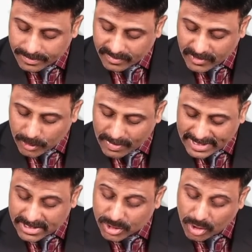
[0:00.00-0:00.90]
You have to
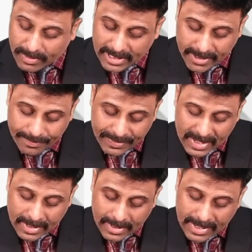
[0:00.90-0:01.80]
minus normally.
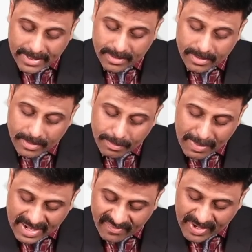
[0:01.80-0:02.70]
And
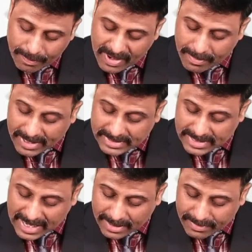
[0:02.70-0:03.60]
benefit payments
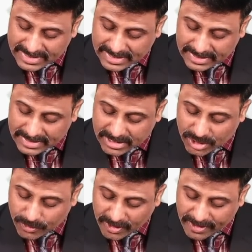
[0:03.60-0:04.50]
are missing. This
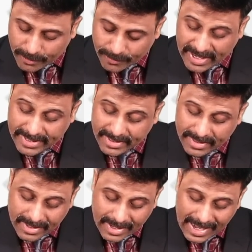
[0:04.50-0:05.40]
is what we have to find.
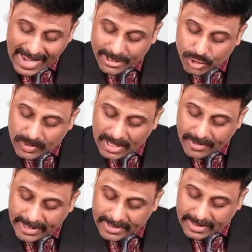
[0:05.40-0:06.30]
Actual
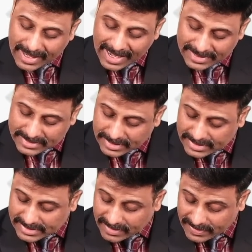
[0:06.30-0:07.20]
return answer
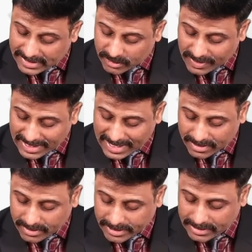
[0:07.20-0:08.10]
is given as
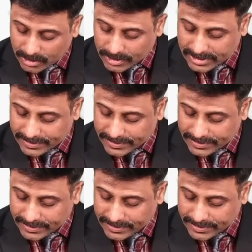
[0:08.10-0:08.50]
1,30,000.